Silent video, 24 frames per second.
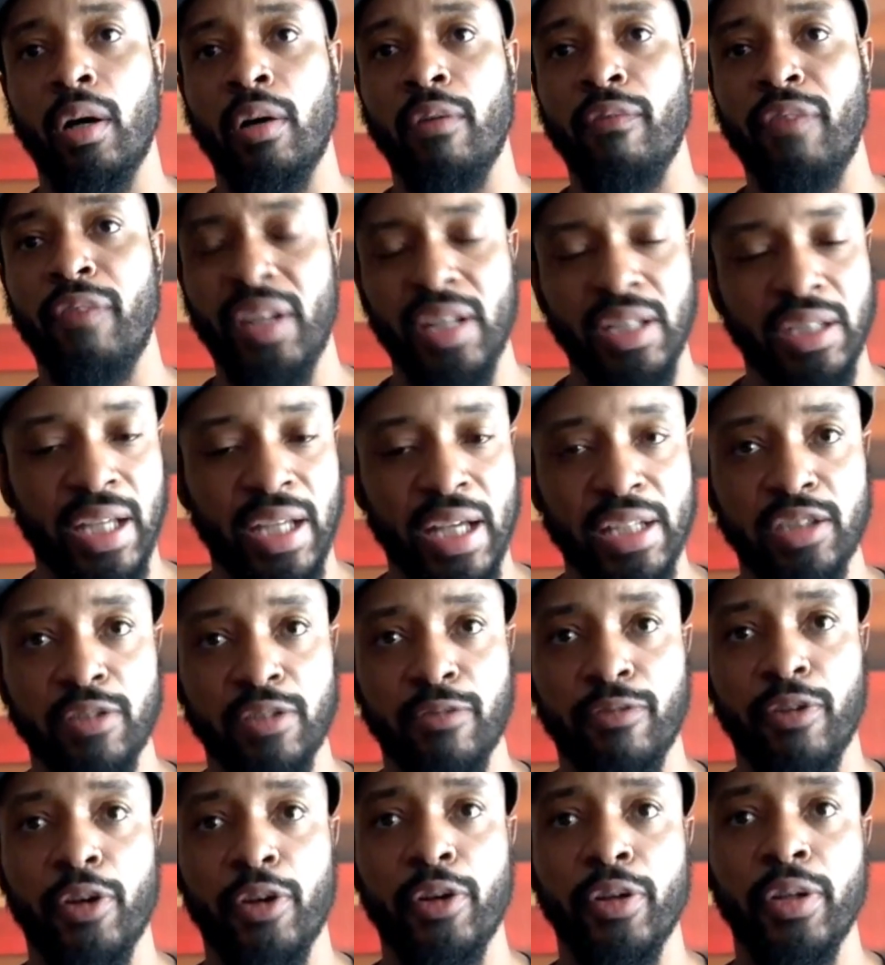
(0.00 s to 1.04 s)
Benny
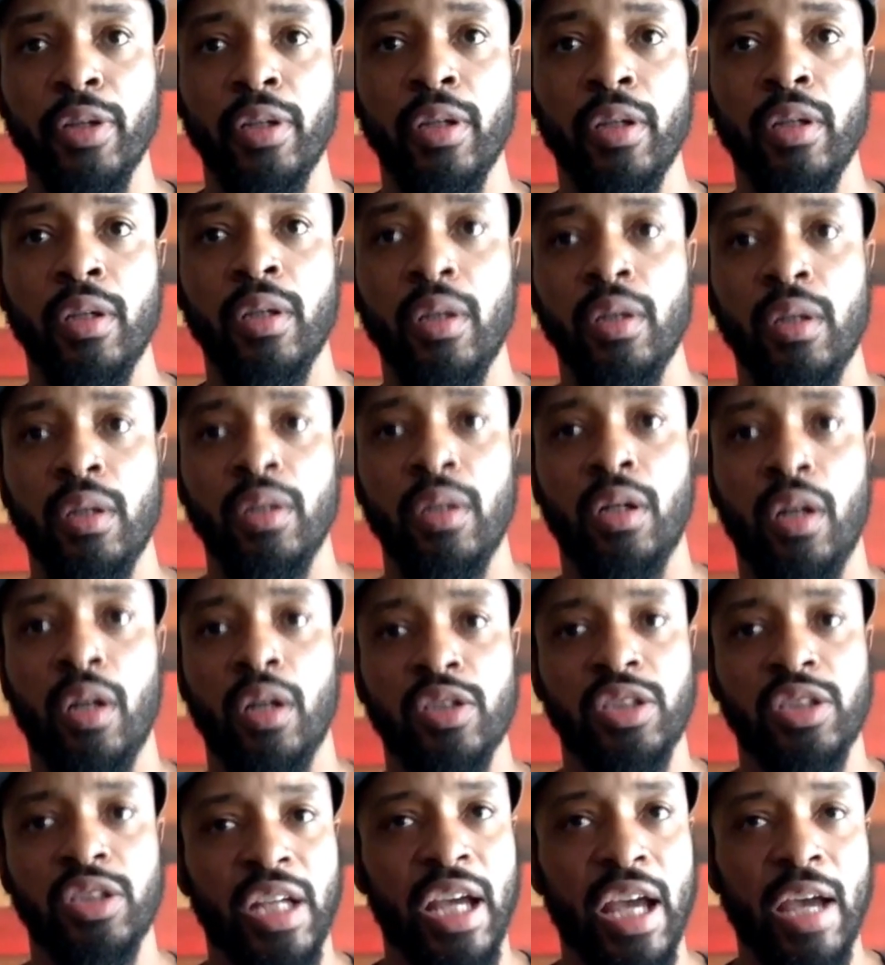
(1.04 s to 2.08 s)
Testaverde,
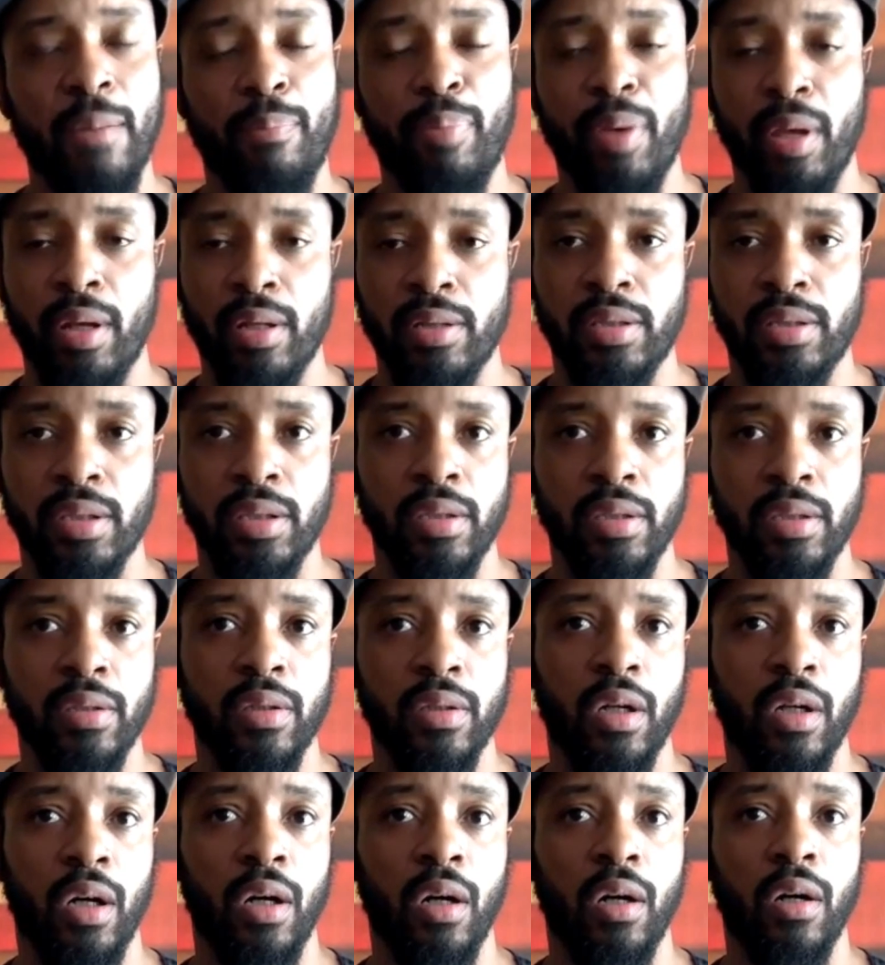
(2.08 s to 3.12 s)
Chad Pennington.
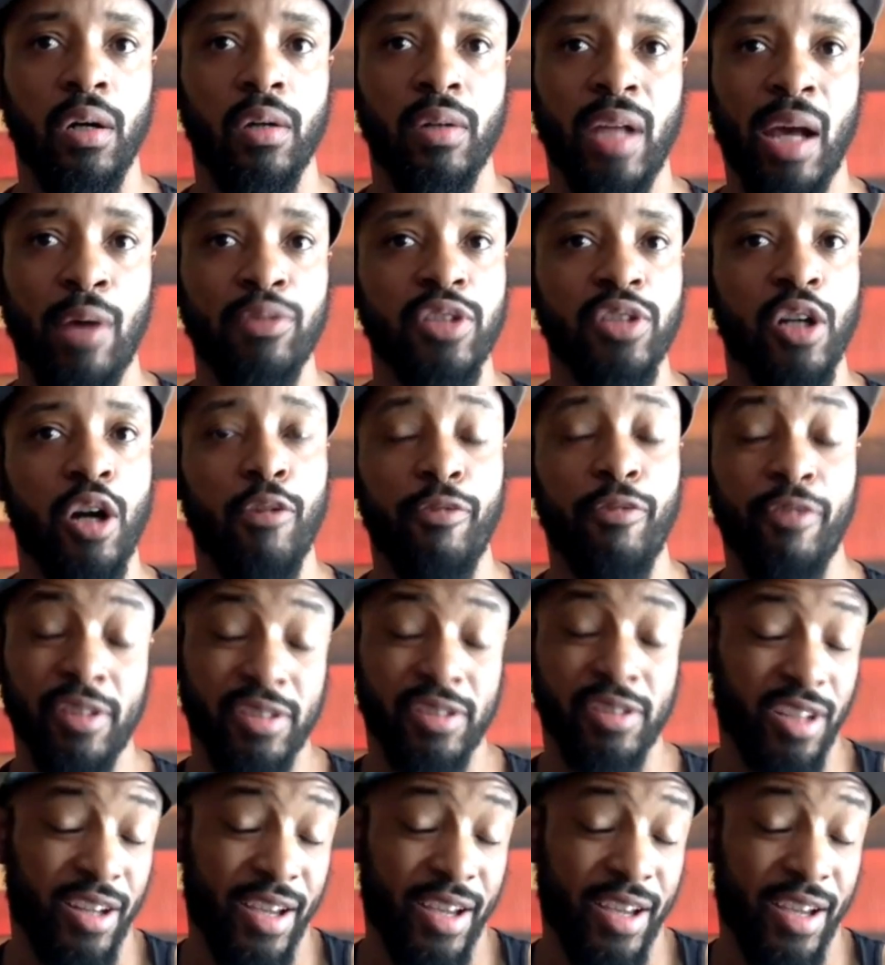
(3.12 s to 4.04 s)
That was awesome.